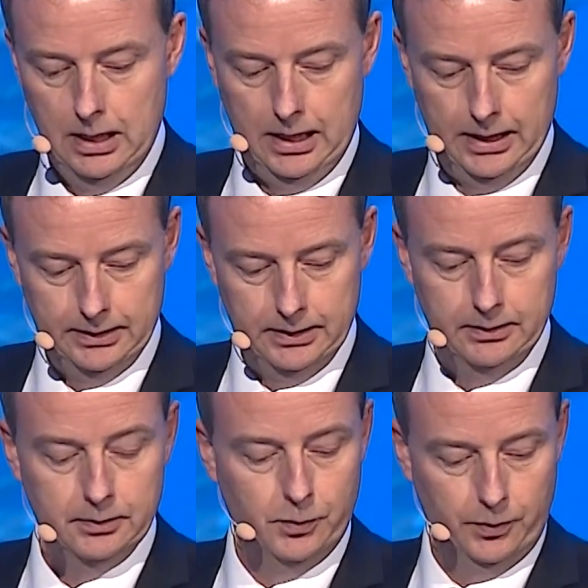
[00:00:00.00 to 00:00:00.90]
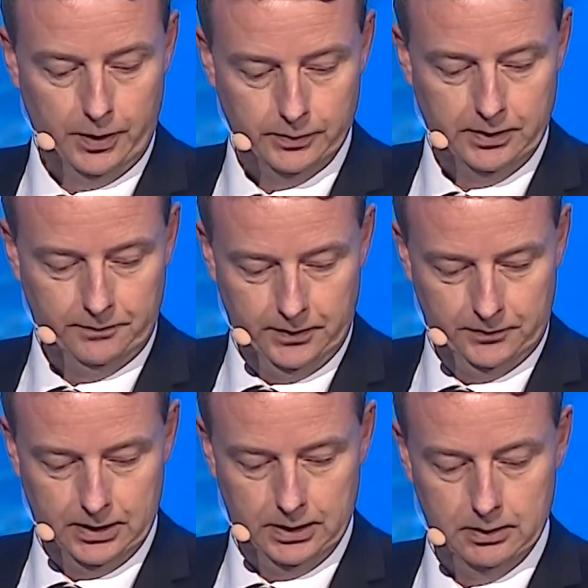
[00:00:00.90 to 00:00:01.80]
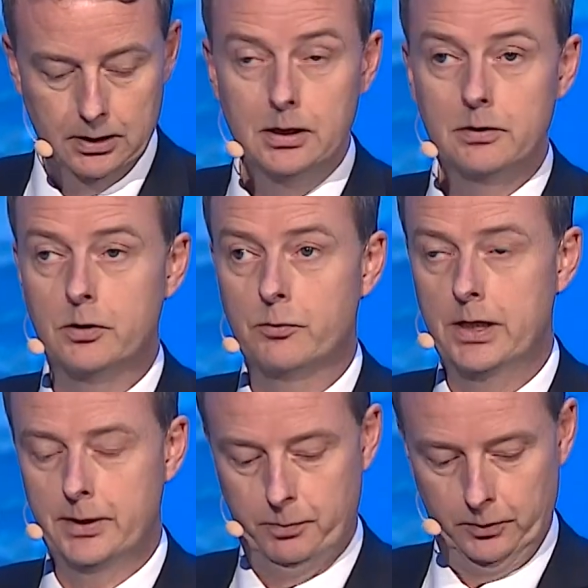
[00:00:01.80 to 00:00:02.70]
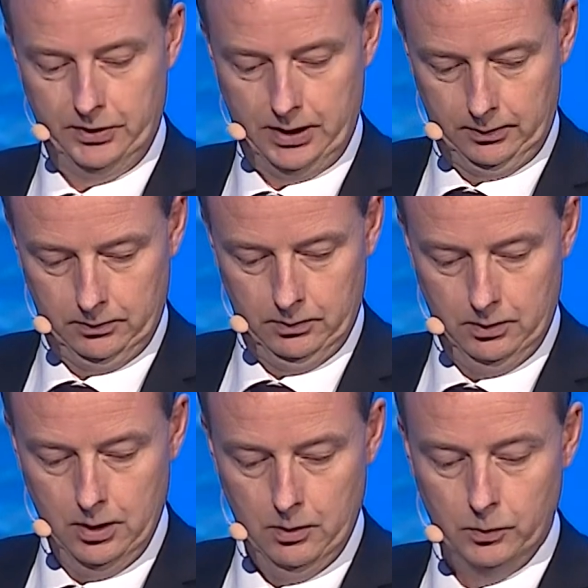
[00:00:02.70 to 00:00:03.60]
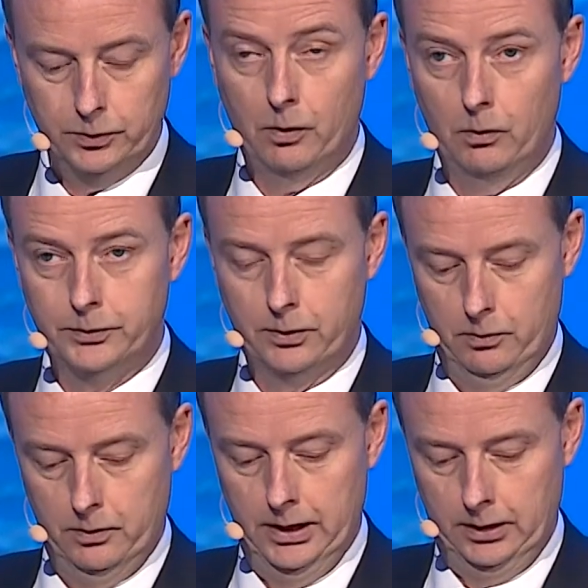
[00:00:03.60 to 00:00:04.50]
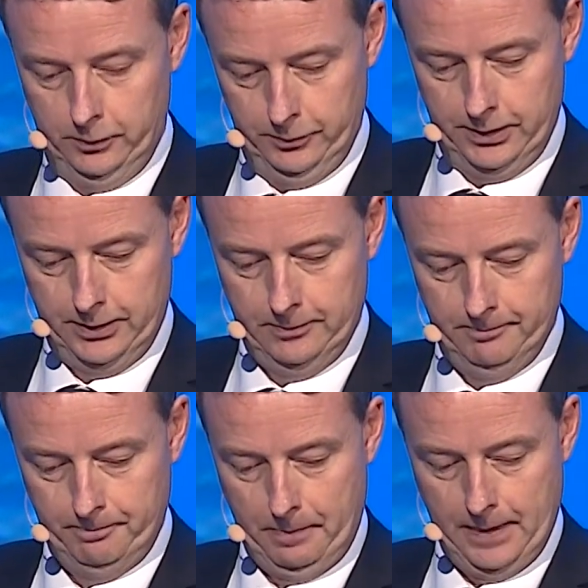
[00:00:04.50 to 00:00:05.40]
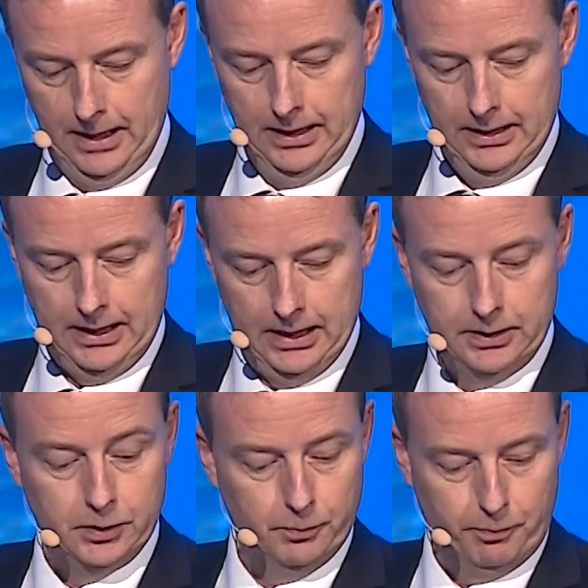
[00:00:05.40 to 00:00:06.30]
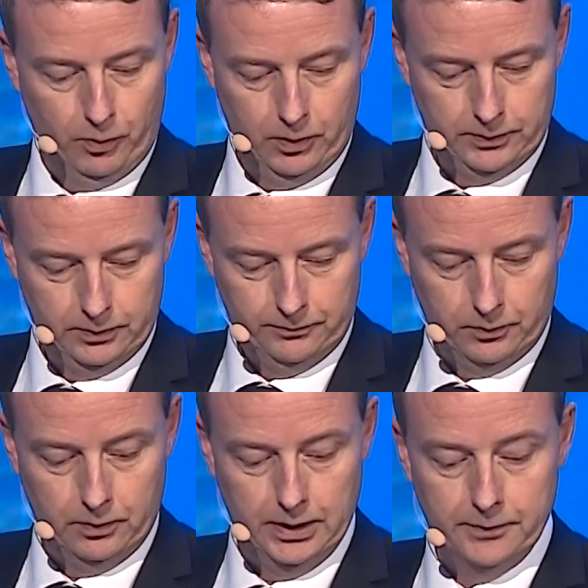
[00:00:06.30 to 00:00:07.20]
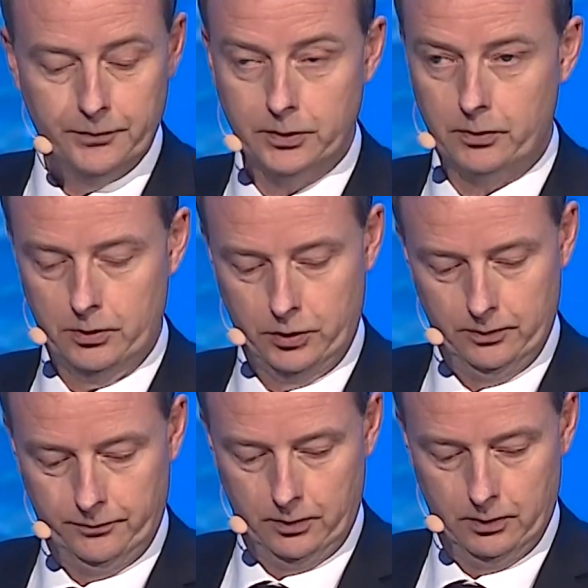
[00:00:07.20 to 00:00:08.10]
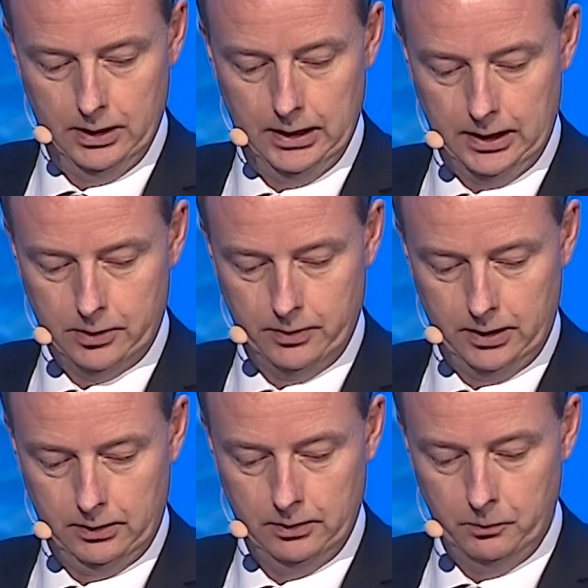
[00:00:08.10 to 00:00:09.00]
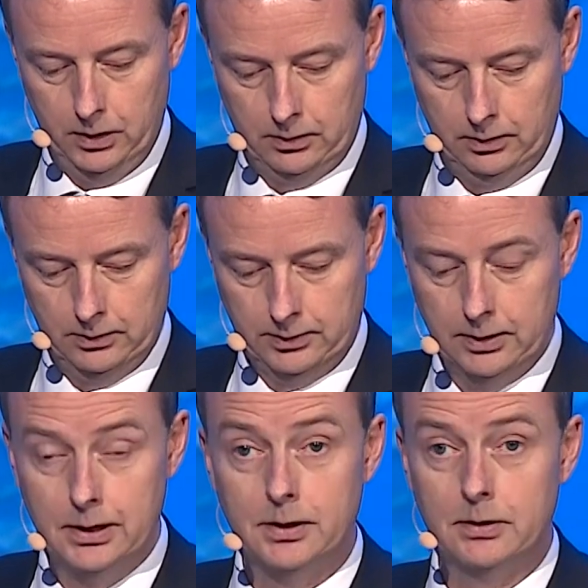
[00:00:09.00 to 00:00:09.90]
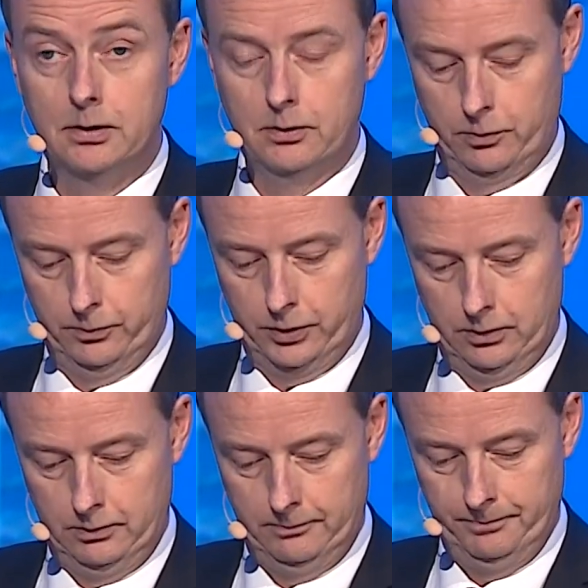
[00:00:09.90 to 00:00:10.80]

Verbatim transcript: and in 2015, the transport sector was also included. Here, the support for infrastructure for electric vehicles is crucial.